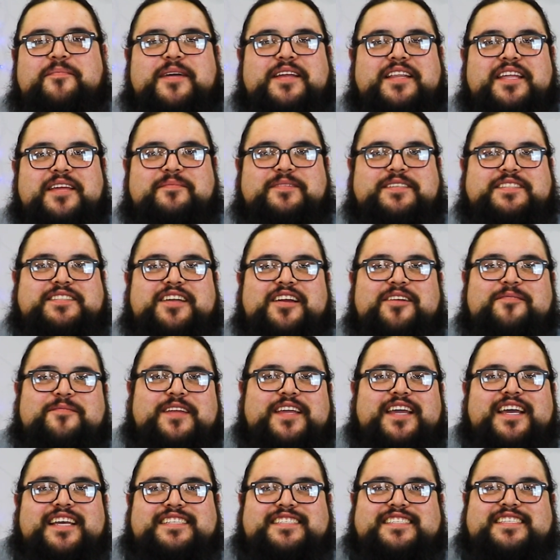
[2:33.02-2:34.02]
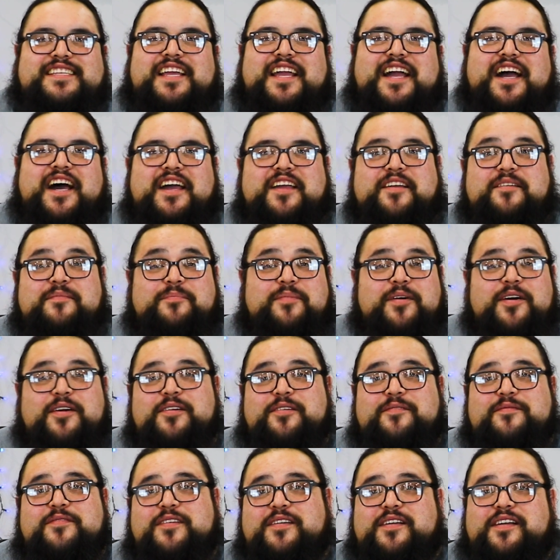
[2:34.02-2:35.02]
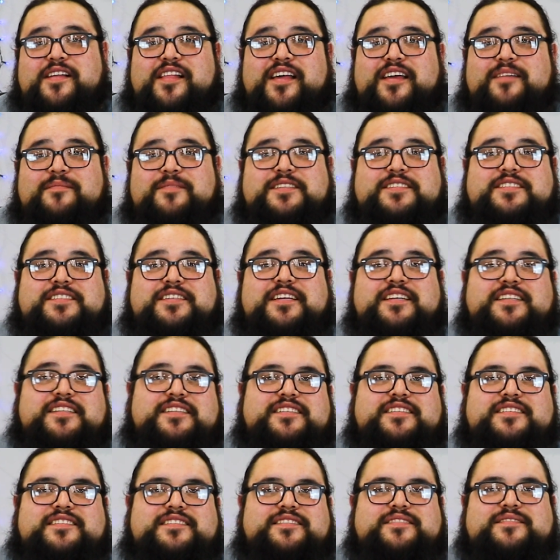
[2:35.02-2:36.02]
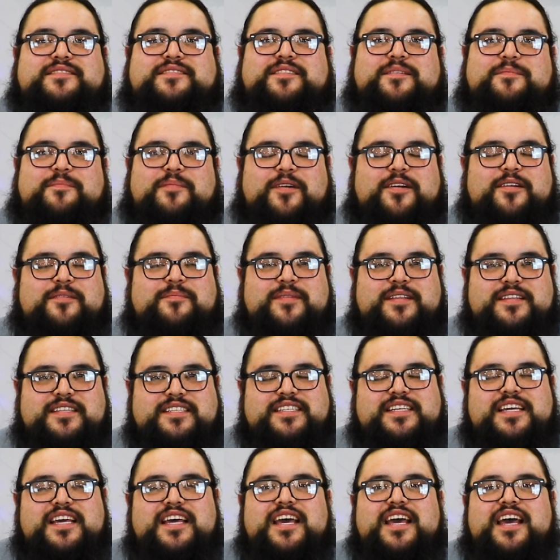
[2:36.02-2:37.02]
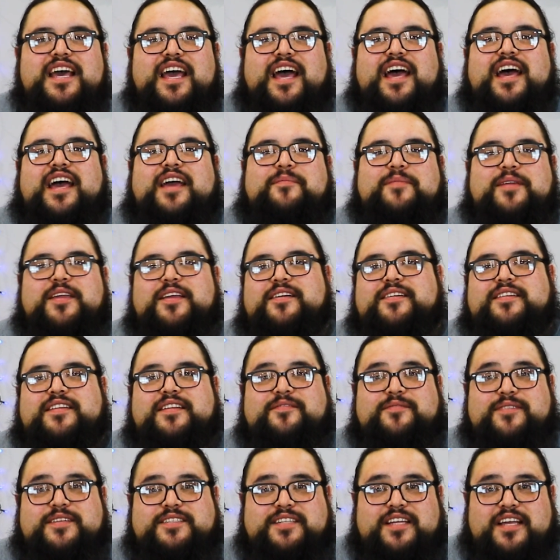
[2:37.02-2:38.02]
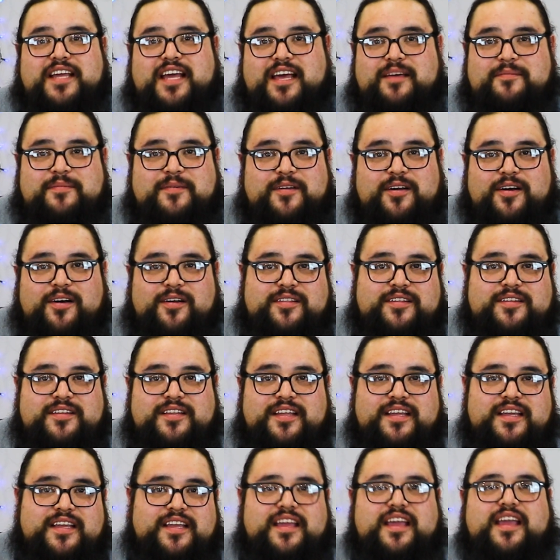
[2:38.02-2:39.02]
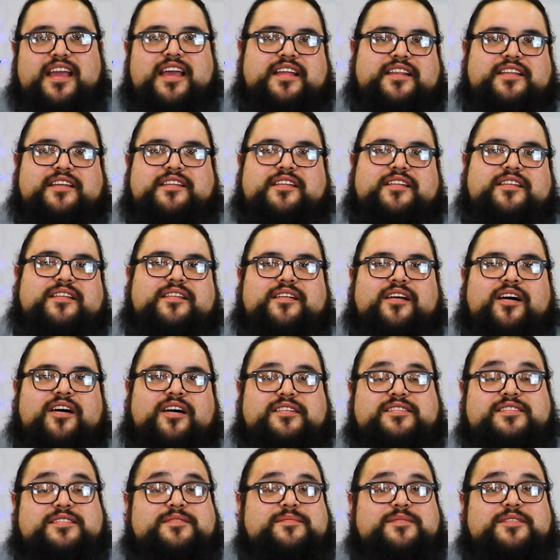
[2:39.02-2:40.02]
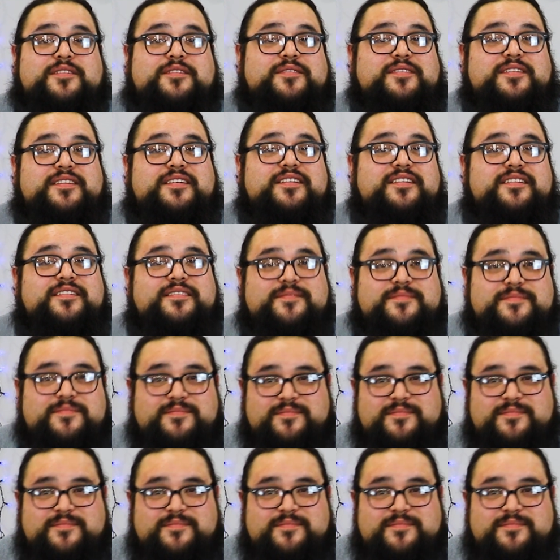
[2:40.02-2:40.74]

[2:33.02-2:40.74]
my name is Darby Essie. I am part of the Climate Change Department. I'm here to wish a happy holiday and an awesome new year.